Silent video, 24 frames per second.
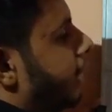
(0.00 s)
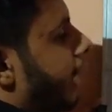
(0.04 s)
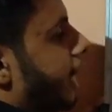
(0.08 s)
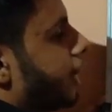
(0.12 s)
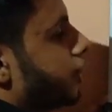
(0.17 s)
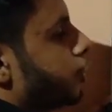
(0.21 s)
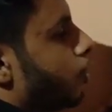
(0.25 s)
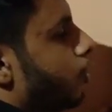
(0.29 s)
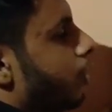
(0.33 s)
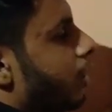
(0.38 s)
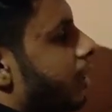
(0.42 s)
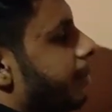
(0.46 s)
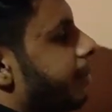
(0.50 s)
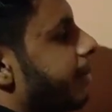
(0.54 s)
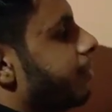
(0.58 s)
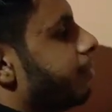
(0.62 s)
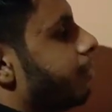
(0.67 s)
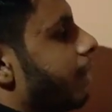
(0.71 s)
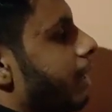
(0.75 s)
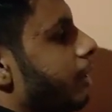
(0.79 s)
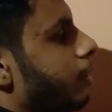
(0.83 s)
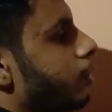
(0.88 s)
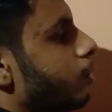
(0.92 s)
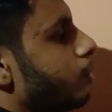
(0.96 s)
threshold
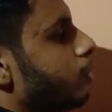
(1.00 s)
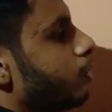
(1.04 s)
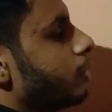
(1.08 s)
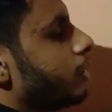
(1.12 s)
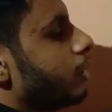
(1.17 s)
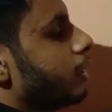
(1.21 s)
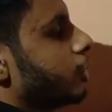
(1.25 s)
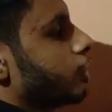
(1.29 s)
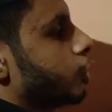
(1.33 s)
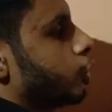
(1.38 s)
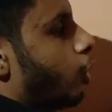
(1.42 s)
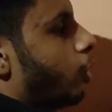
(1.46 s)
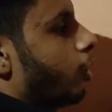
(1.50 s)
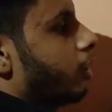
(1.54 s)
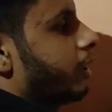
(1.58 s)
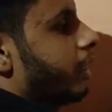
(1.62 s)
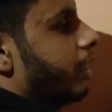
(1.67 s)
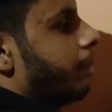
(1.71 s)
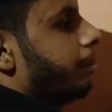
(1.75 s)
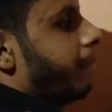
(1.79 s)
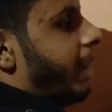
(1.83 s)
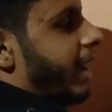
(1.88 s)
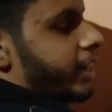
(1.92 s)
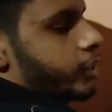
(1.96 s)
limit value,
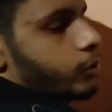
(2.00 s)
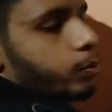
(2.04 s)
short term